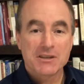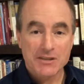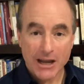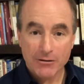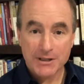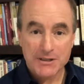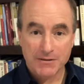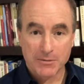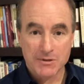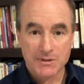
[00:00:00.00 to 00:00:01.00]
Socrates
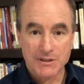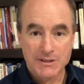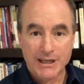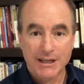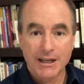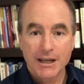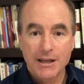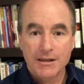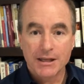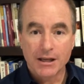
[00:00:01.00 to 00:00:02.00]
famously said,
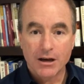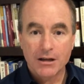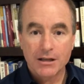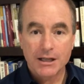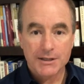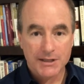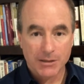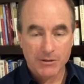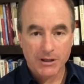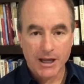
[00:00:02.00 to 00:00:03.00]
The
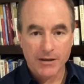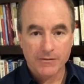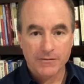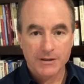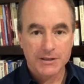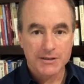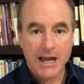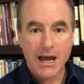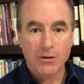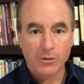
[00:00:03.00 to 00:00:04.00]
unexamined life is
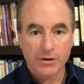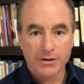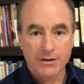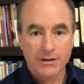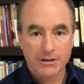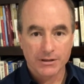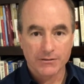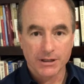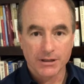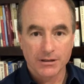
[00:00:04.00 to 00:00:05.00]
not worth
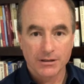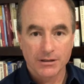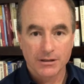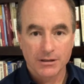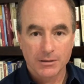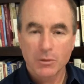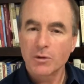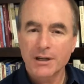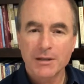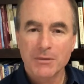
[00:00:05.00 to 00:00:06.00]
living. But
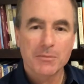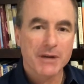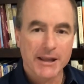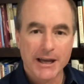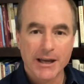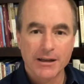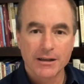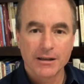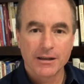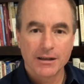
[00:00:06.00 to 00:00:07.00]
what did he mean by that?
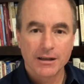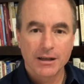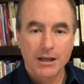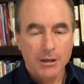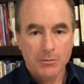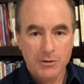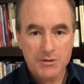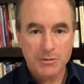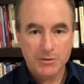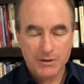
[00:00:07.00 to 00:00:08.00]

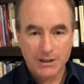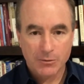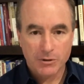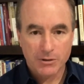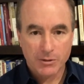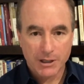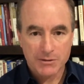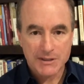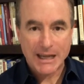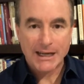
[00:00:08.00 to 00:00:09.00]
Most people think what, what he
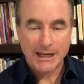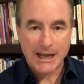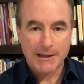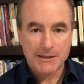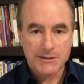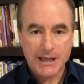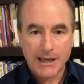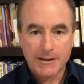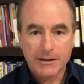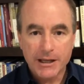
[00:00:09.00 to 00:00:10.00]
was getting at is
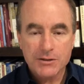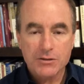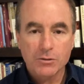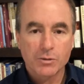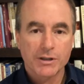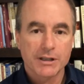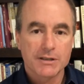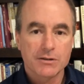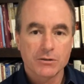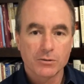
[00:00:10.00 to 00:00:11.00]
that unless you're willing
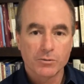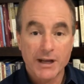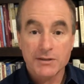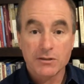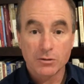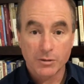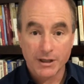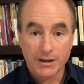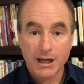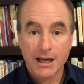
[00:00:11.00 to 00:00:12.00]
to wrestle
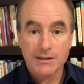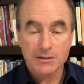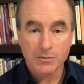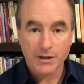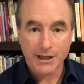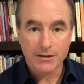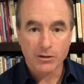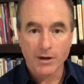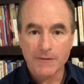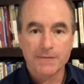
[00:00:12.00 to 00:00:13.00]
with, contemplate the
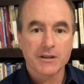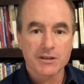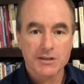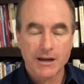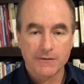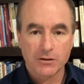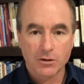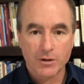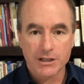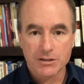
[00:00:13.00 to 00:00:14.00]
great philosophical
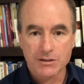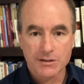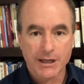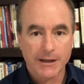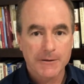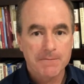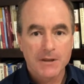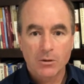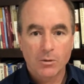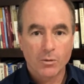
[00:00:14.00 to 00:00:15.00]
questions like,
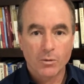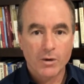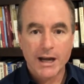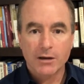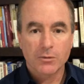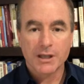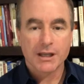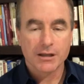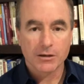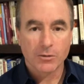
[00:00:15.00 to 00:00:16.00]
why are we
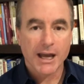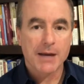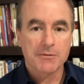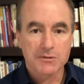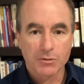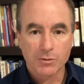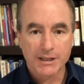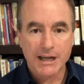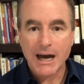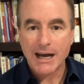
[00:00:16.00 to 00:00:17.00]
here? What happens when we
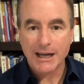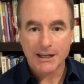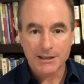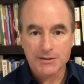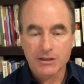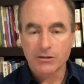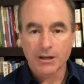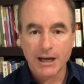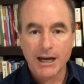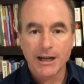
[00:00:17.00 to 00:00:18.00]
die? Is there a
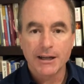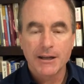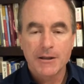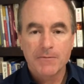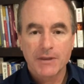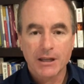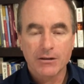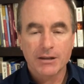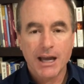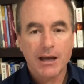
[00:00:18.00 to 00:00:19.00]
God? That
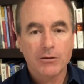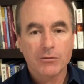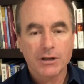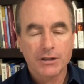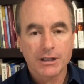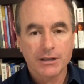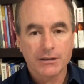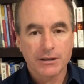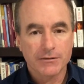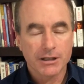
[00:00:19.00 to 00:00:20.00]
you're not really
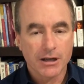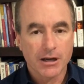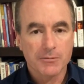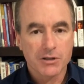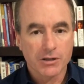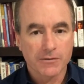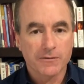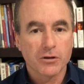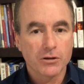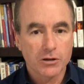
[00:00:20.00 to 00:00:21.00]
living up to your
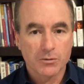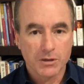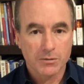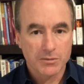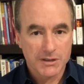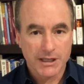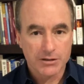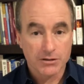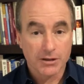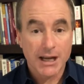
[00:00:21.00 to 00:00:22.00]
full human
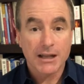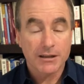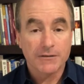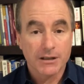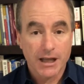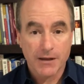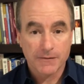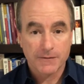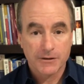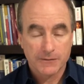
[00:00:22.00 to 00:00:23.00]
potential. You're not living
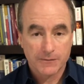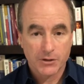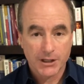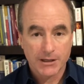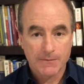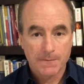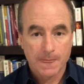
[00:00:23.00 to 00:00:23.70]
life fully.